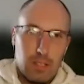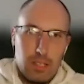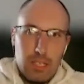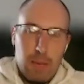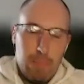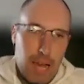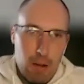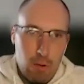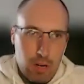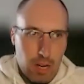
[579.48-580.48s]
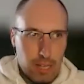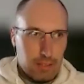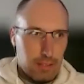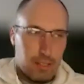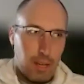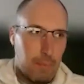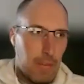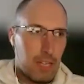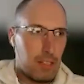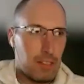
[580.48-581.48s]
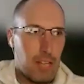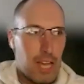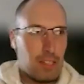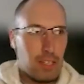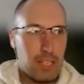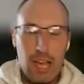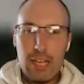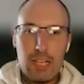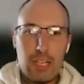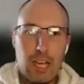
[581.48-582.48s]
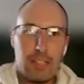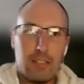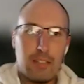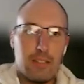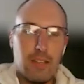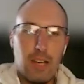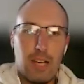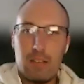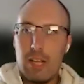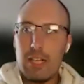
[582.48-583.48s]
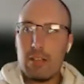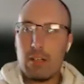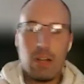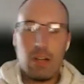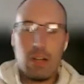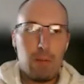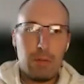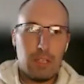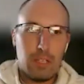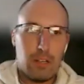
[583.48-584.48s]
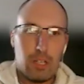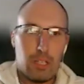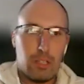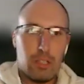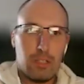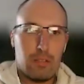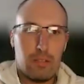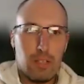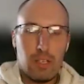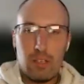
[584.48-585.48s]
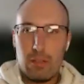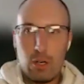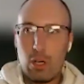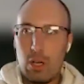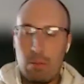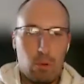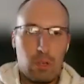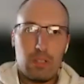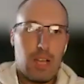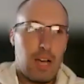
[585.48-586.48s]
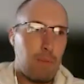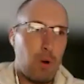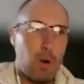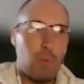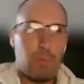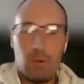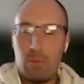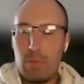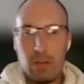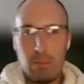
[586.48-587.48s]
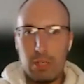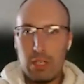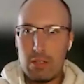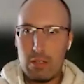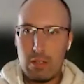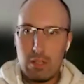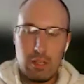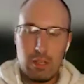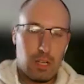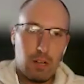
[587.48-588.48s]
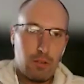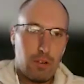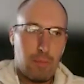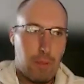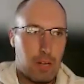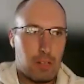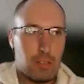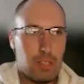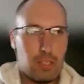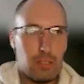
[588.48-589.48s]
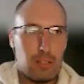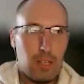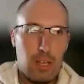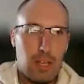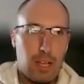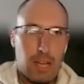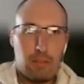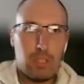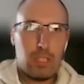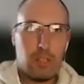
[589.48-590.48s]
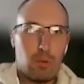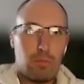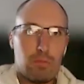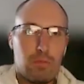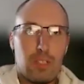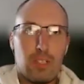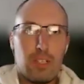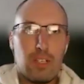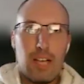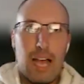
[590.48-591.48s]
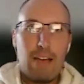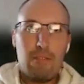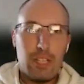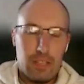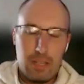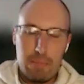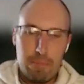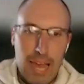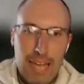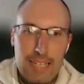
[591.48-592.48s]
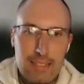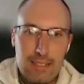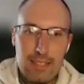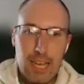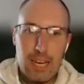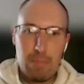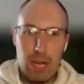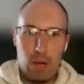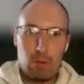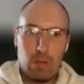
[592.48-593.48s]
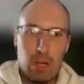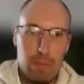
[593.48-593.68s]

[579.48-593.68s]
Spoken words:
Yeah. Power. I'm not going to lie. Like I'd like their company. Like they're one of the top home improvement companies in the country apparently. And I really don't have anything bad to say about